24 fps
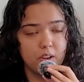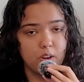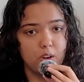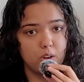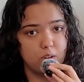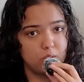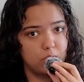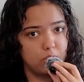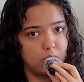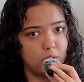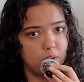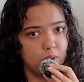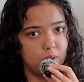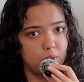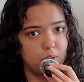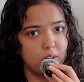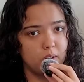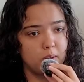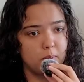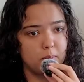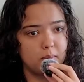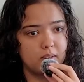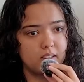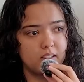Although,
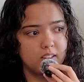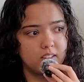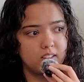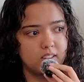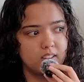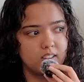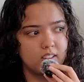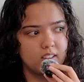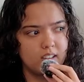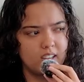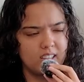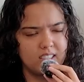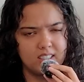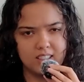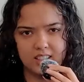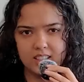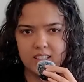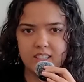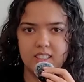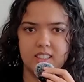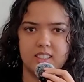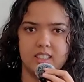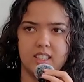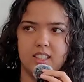I mean, I
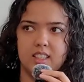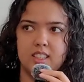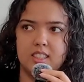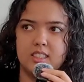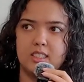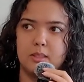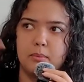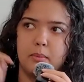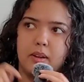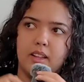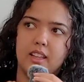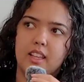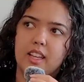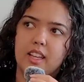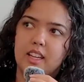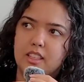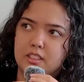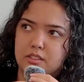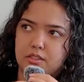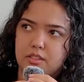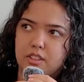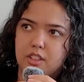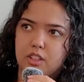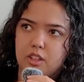think I said this in my
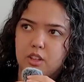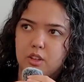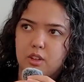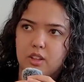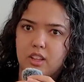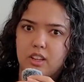last video,